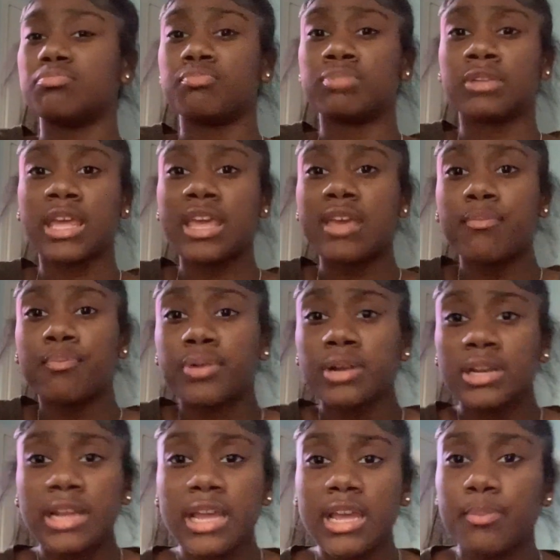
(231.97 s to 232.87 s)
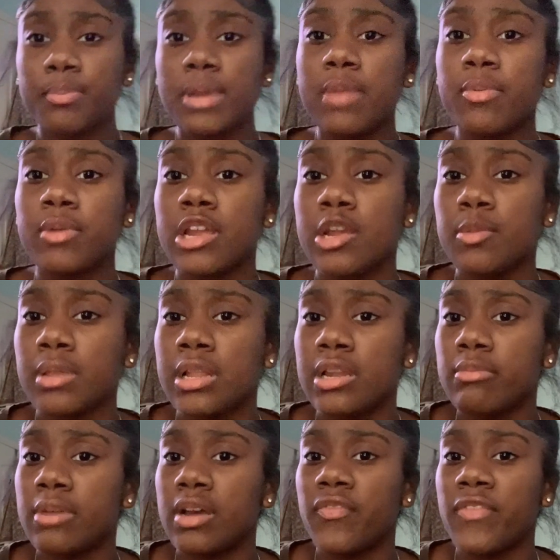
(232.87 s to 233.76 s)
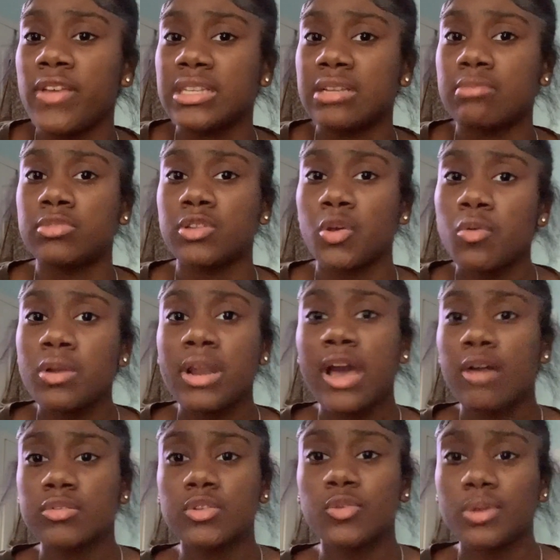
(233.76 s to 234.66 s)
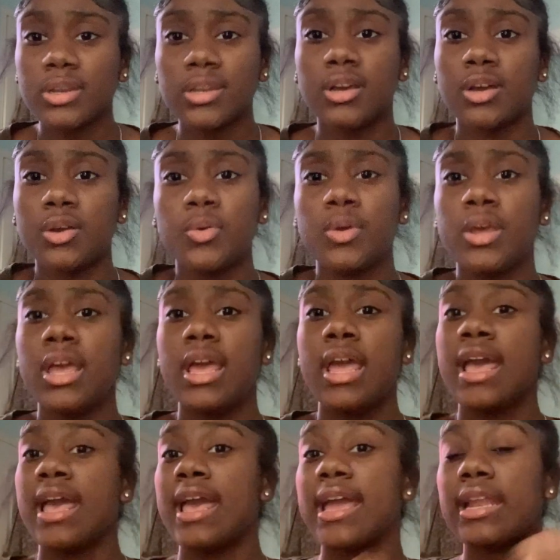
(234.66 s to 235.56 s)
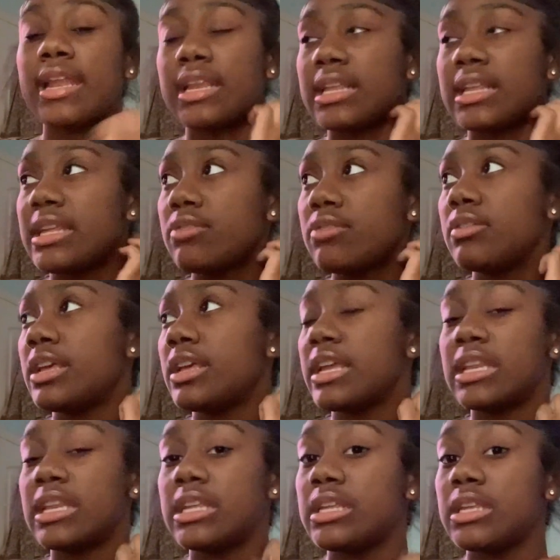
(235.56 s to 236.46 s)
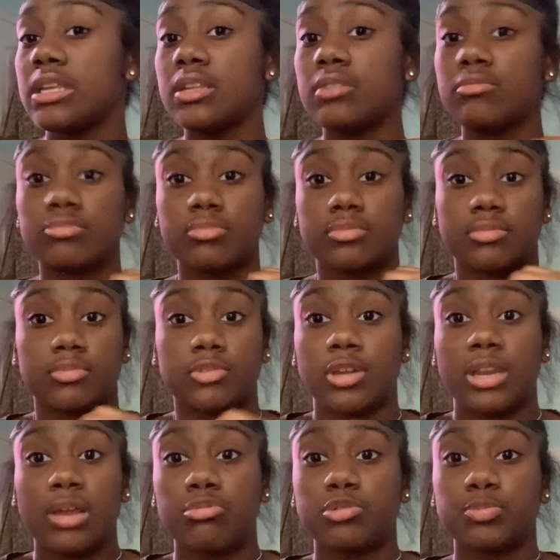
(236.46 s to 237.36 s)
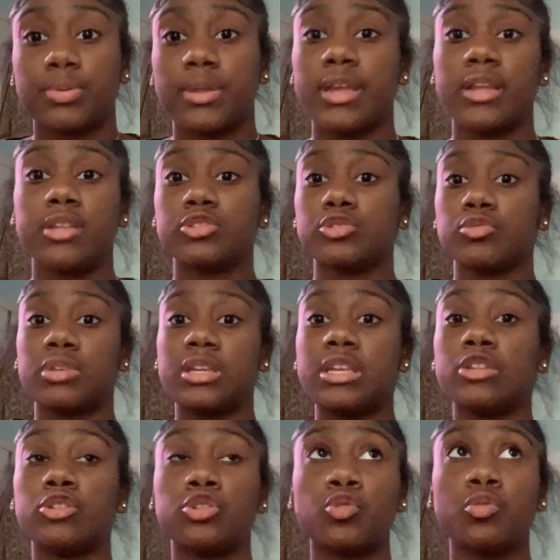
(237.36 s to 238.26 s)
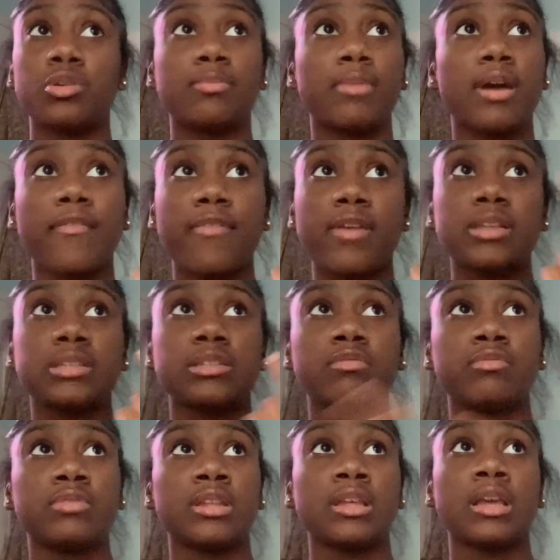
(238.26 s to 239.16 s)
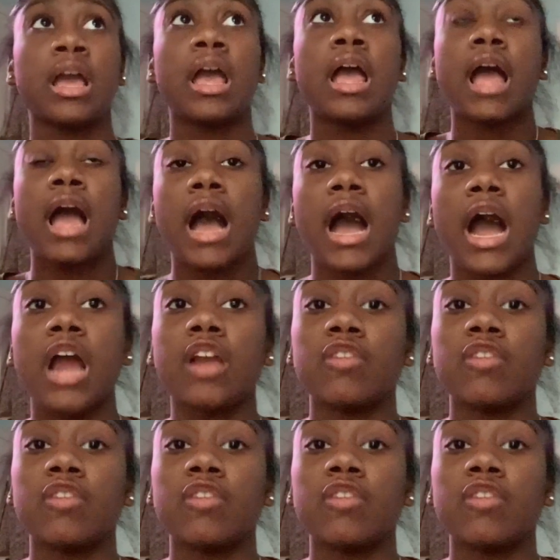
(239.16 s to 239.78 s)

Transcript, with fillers: keep putting that paper airplane in my face, I'm throwing it out the window. And he and he thought I was playing, so he threw it in my face and everything. I